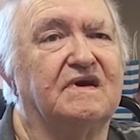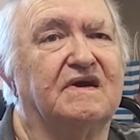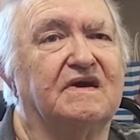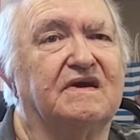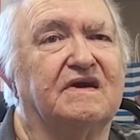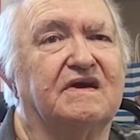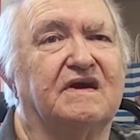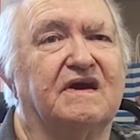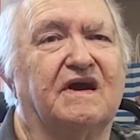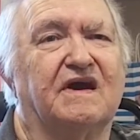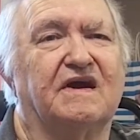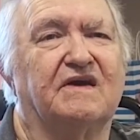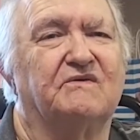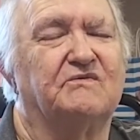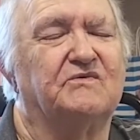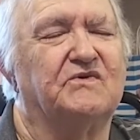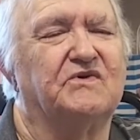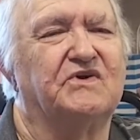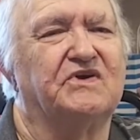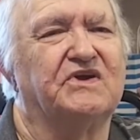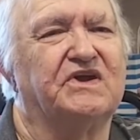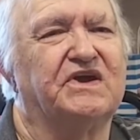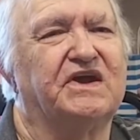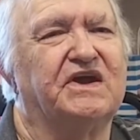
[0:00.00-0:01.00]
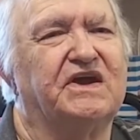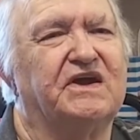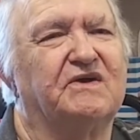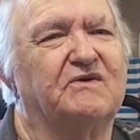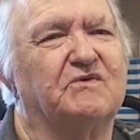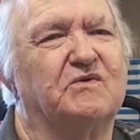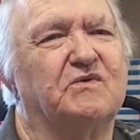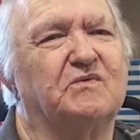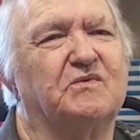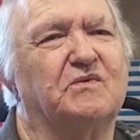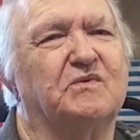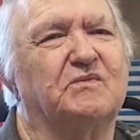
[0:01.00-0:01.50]
I, I really can't
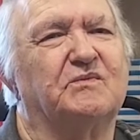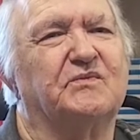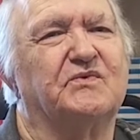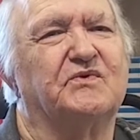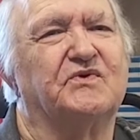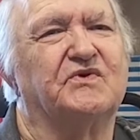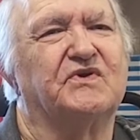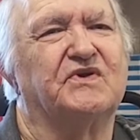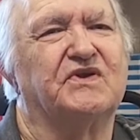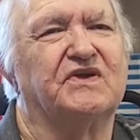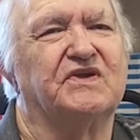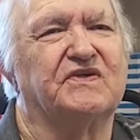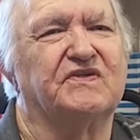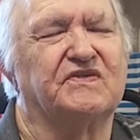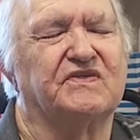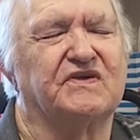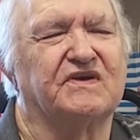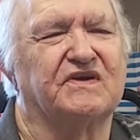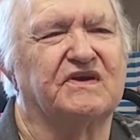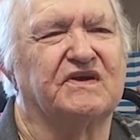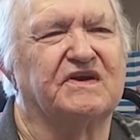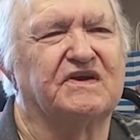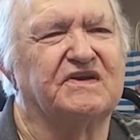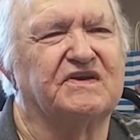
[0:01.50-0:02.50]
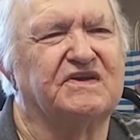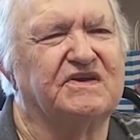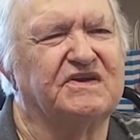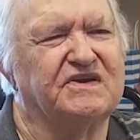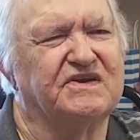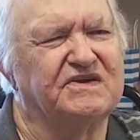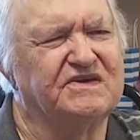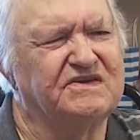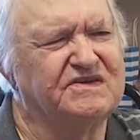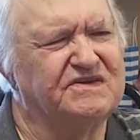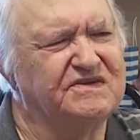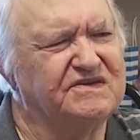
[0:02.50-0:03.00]
remember anything I
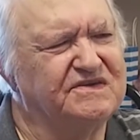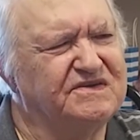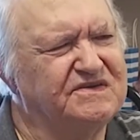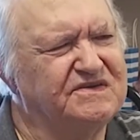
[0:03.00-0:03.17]
did.